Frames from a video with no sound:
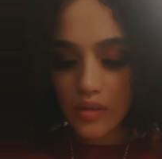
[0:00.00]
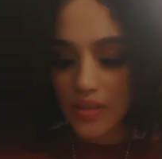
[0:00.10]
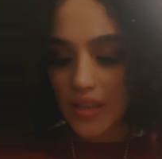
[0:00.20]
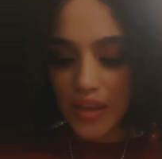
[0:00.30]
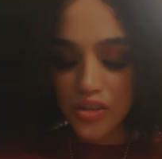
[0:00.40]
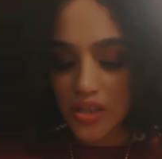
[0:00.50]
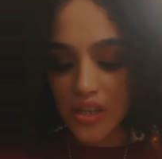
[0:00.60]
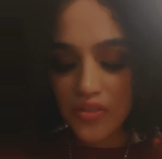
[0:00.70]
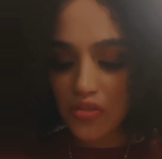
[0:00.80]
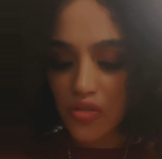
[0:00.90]
This energy
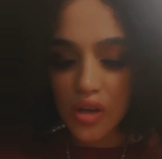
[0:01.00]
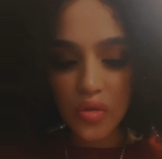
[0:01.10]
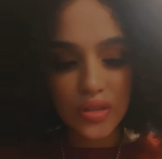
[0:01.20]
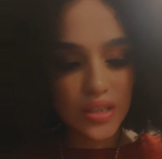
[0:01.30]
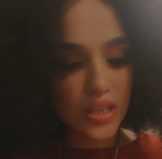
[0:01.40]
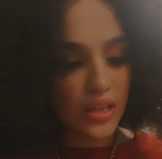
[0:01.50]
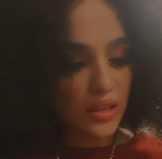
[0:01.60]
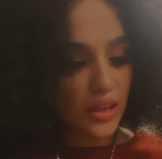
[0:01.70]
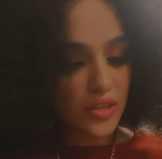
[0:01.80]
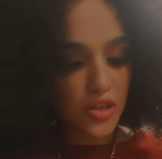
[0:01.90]
and frequency
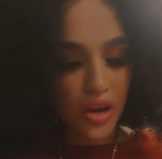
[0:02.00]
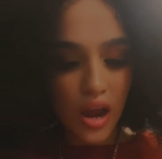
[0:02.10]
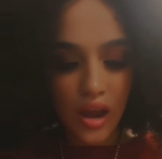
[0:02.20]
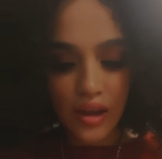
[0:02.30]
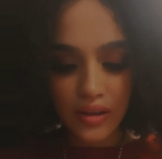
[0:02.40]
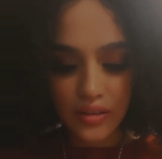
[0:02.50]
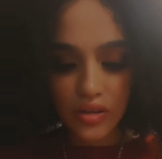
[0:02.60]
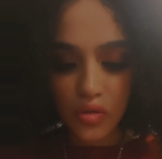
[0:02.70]
that you're on,